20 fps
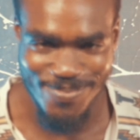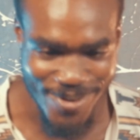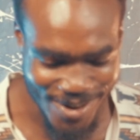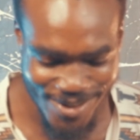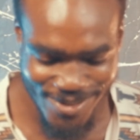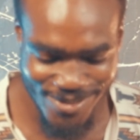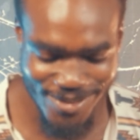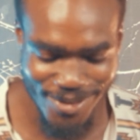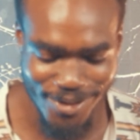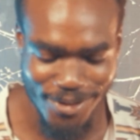
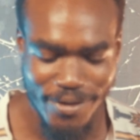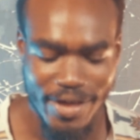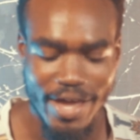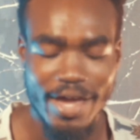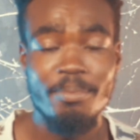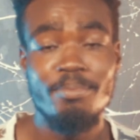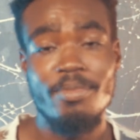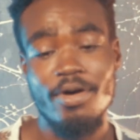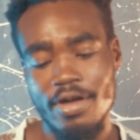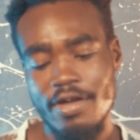
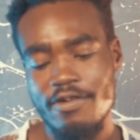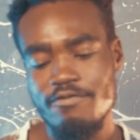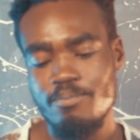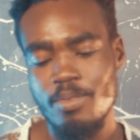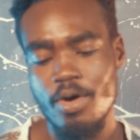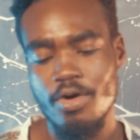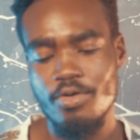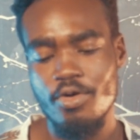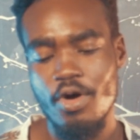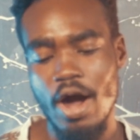But if
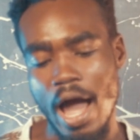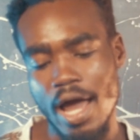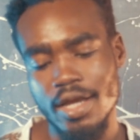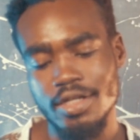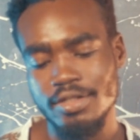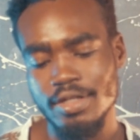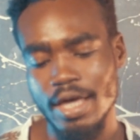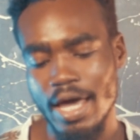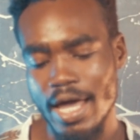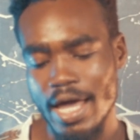Bongo
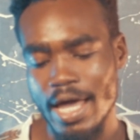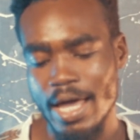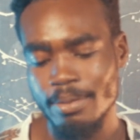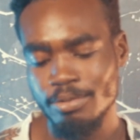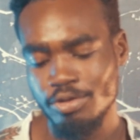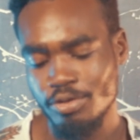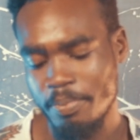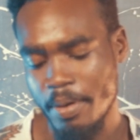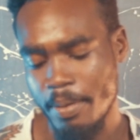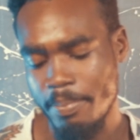had
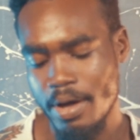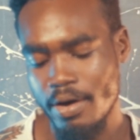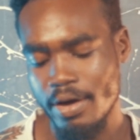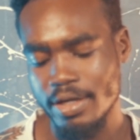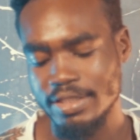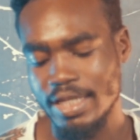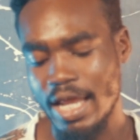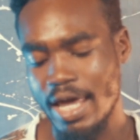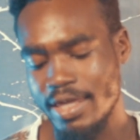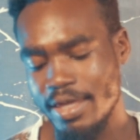
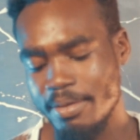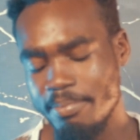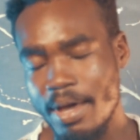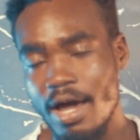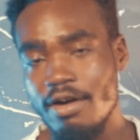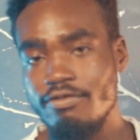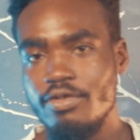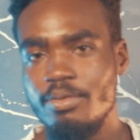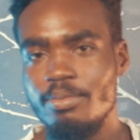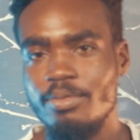superpowers like in
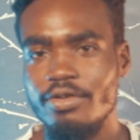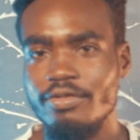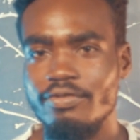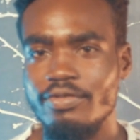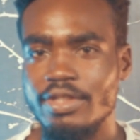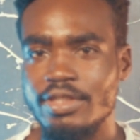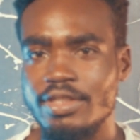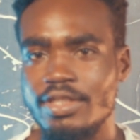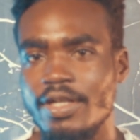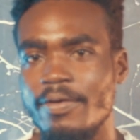Marvel
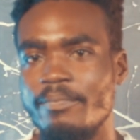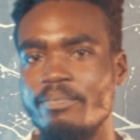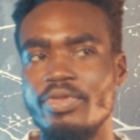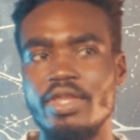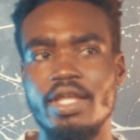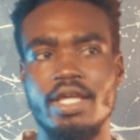movies.